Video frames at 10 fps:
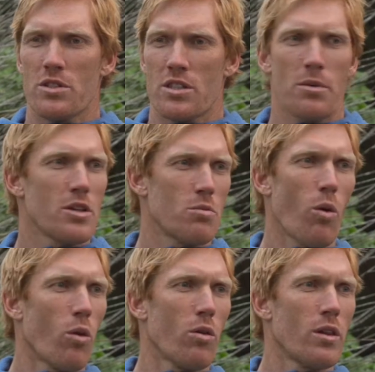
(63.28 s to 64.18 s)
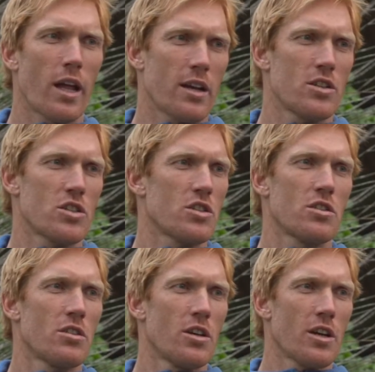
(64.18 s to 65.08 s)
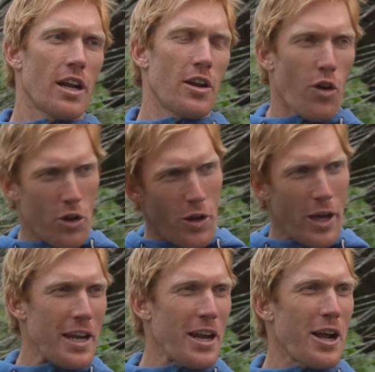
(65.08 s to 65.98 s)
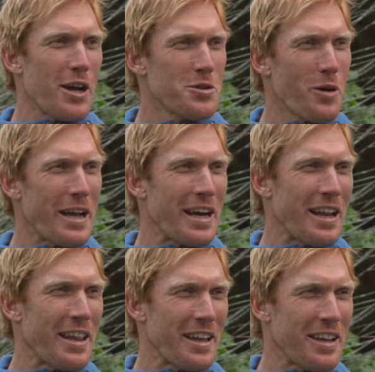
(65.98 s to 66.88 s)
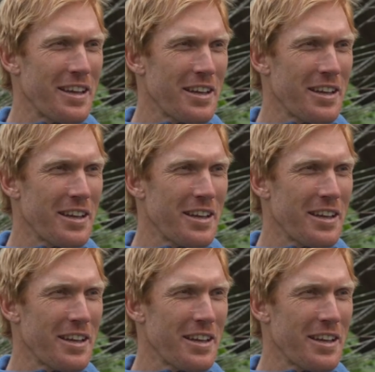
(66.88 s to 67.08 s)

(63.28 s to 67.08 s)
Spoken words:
something small, like just kind of knock your head and it goes away kind of thing.